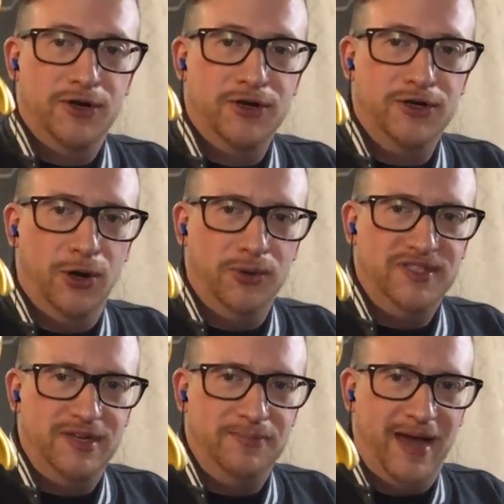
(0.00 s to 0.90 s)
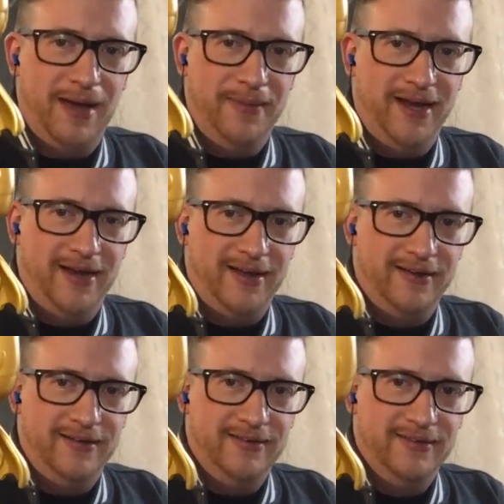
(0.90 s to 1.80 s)
Golden
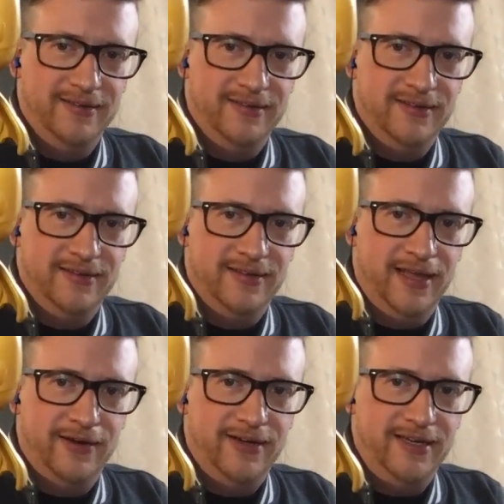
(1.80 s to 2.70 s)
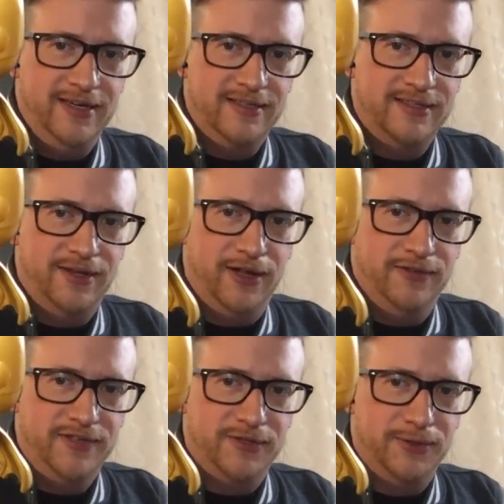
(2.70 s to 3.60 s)
Batman. There he is in all of
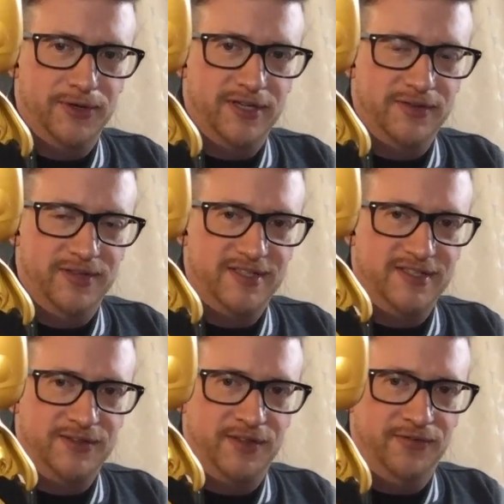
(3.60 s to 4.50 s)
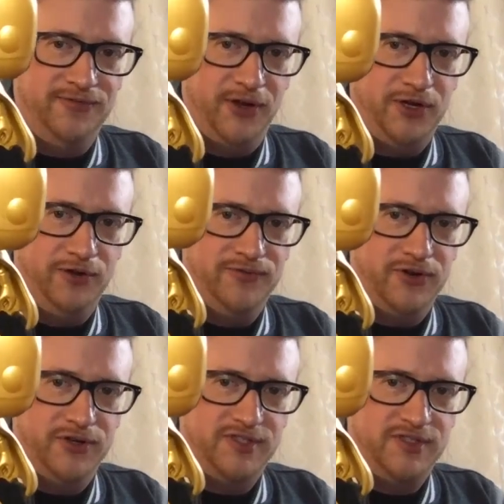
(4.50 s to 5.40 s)
his glory. So this is the
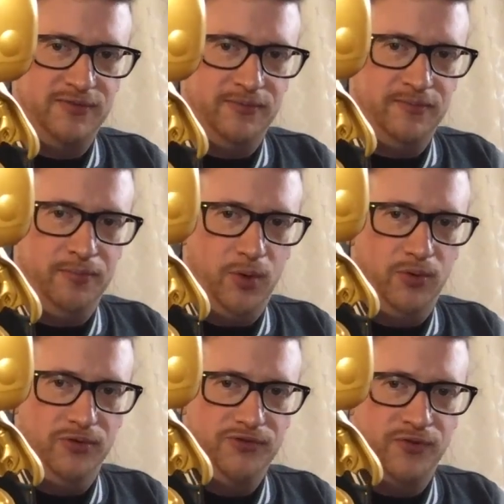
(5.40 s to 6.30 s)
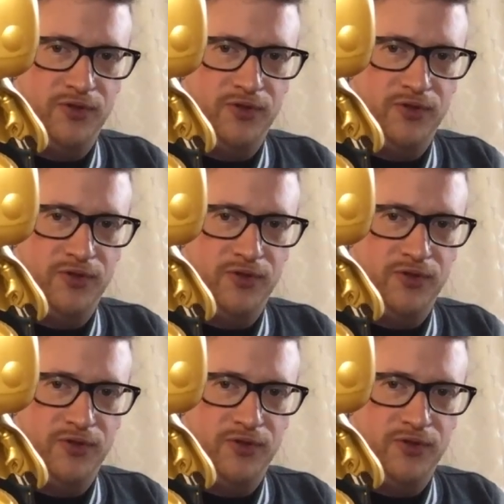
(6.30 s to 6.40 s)
Funkoverse mold for